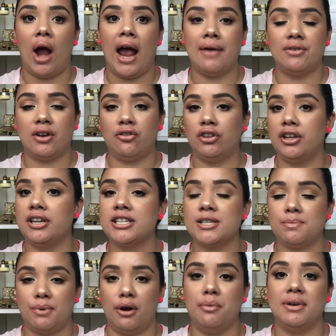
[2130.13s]
I've definitely
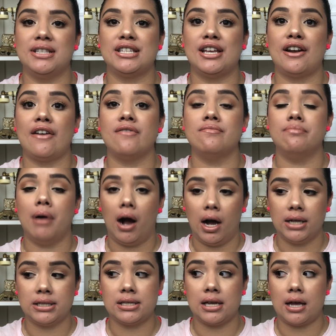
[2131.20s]
experimented and
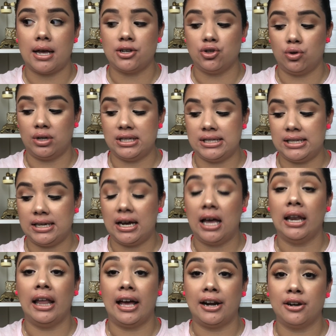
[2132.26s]
bought, as you can see, a
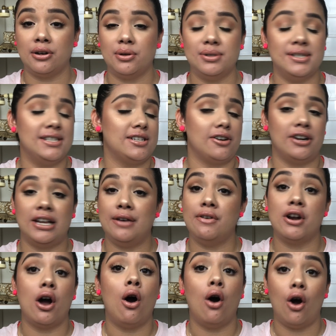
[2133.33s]
lot of nudes. These aren't
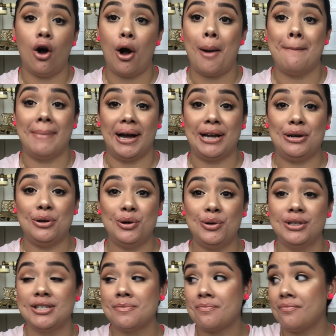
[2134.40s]
even all my
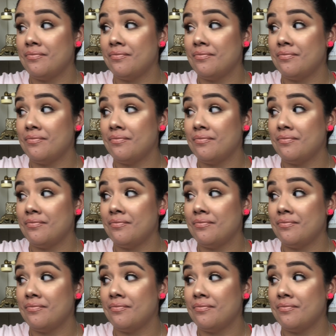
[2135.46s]
nudes.